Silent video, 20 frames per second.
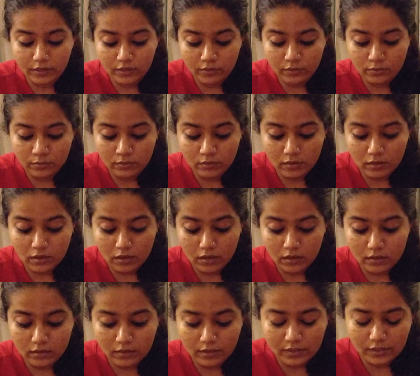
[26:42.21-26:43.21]
you
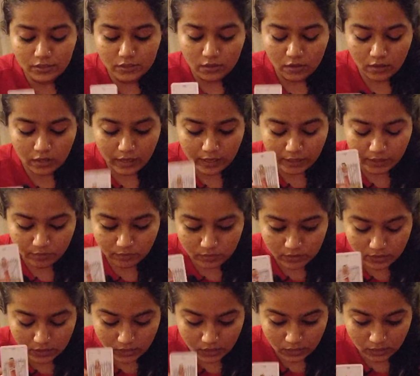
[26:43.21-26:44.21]
that's not letting you
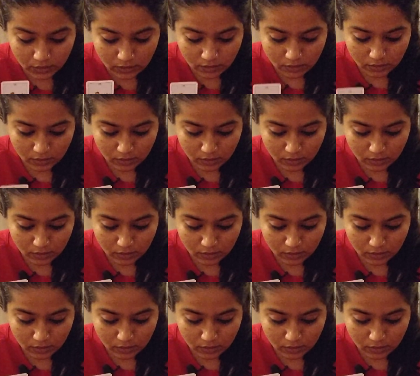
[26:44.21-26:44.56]
see